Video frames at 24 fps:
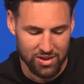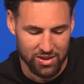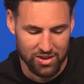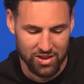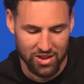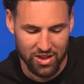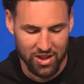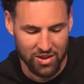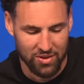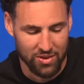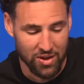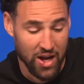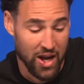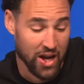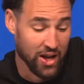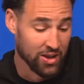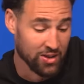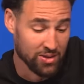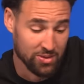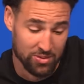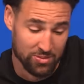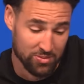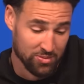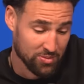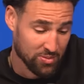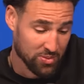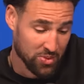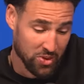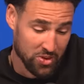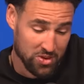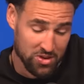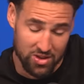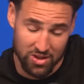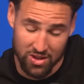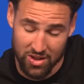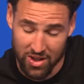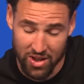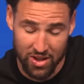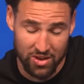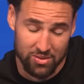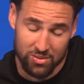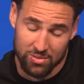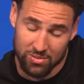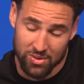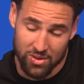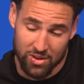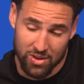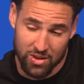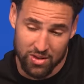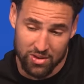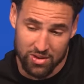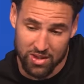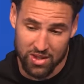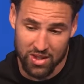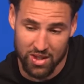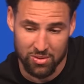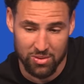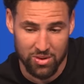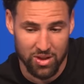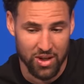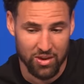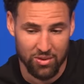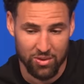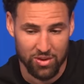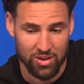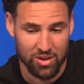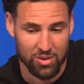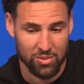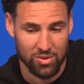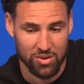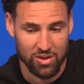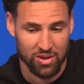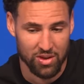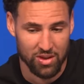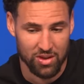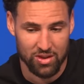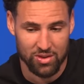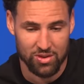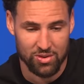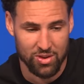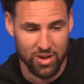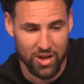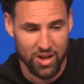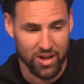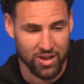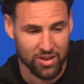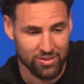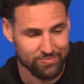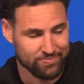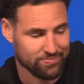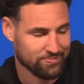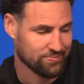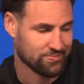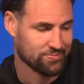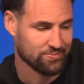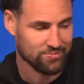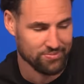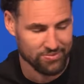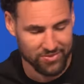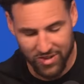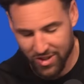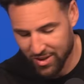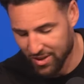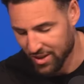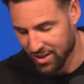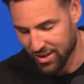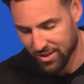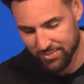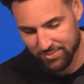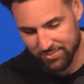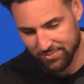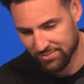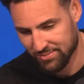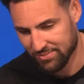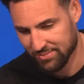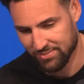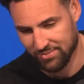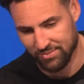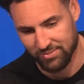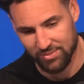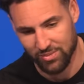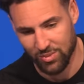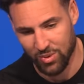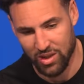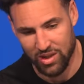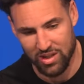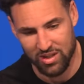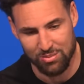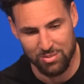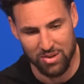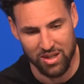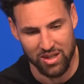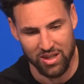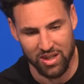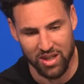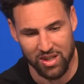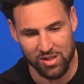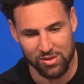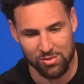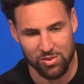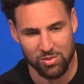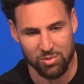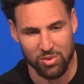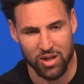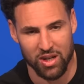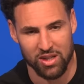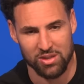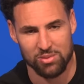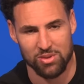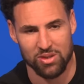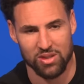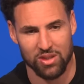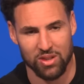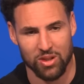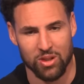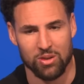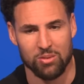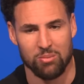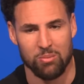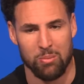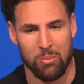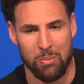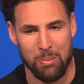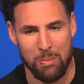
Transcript: did. I personally and our team did everything we could to try and you know win as many games as we possibly could